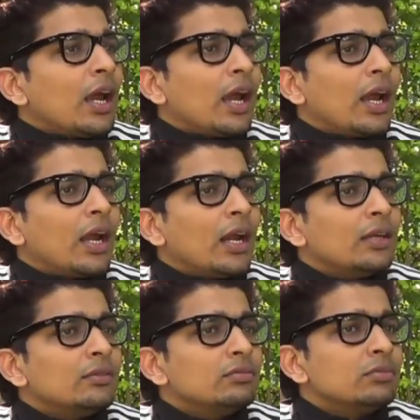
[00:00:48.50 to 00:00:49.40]

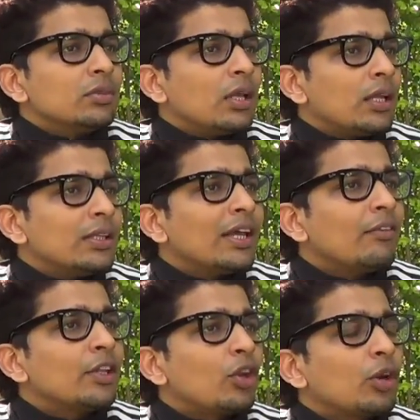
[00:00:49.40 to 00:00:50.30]
and there
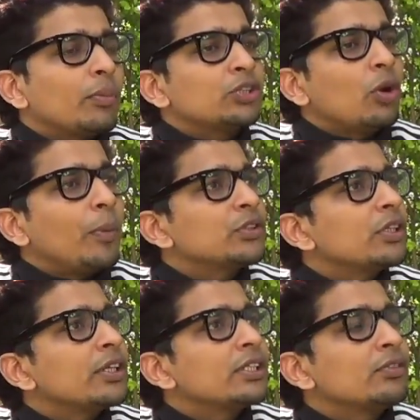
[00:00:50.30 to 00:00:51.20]
were not much
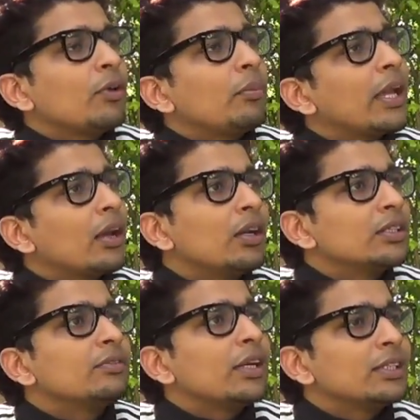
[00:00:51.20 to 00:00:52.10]
opportunities for my
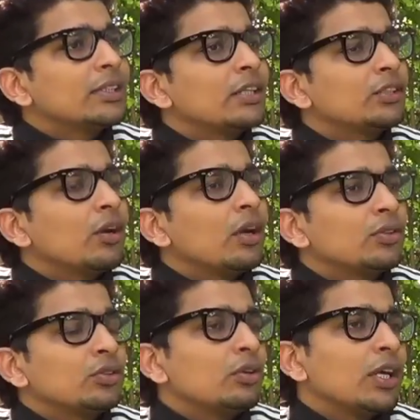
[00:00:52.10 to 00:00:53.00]
college in
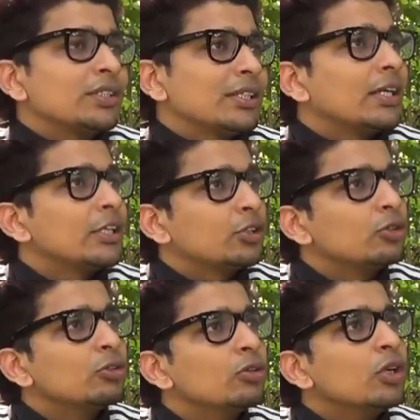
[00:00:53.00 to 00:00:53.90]
VLSI. So I decided
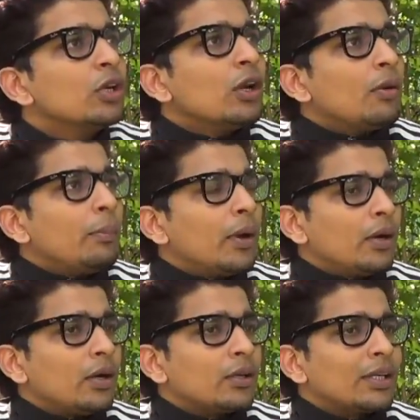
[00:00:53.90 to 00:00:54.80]
to
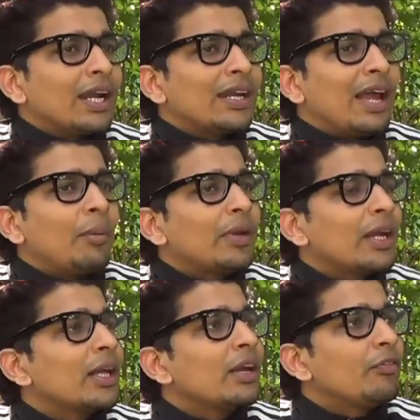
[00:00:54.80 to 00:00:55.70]
get an
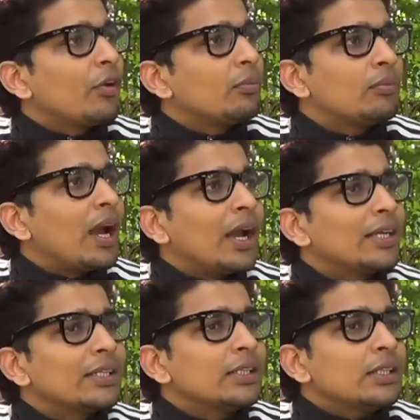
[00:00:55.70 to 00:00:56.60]
M.Tech degree from
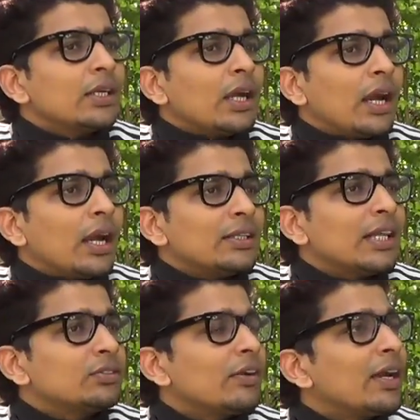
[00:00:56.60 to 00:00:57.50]
IIT and
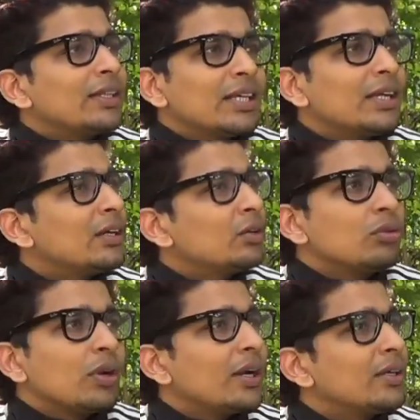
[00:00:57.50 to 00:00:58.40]
that's why I decided
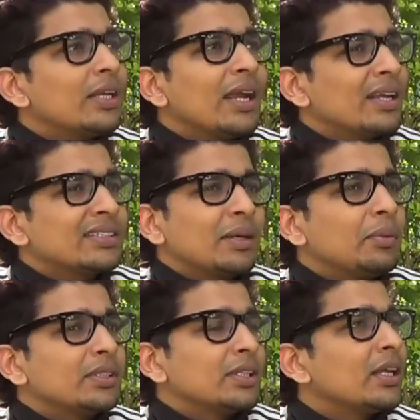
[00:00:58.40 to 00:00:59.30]
to write GATE
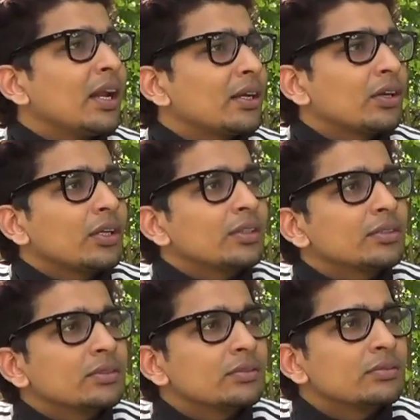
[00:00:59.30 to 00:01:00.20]
examination in
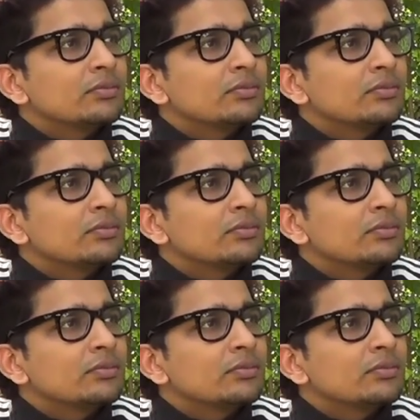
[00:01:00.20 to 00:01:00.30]
Electronics.